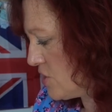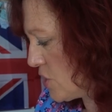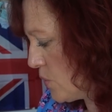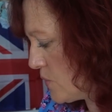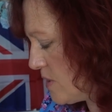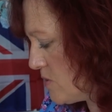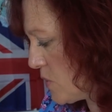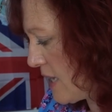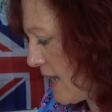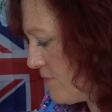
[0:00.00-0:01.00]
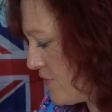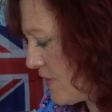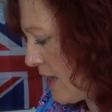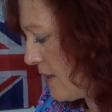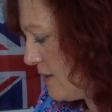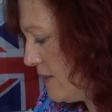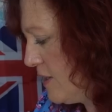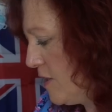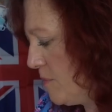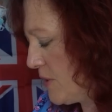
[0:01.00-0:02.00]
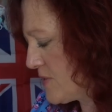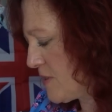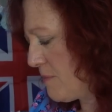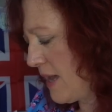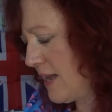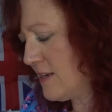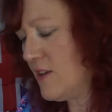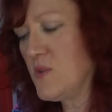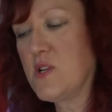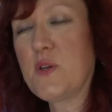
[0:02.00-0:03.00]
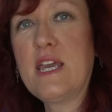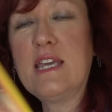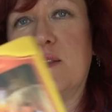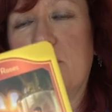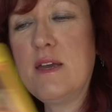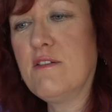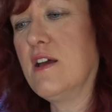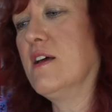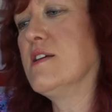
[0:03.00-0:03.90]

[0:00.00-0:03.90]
She calls him to account for that, because the man who's looking in the mirror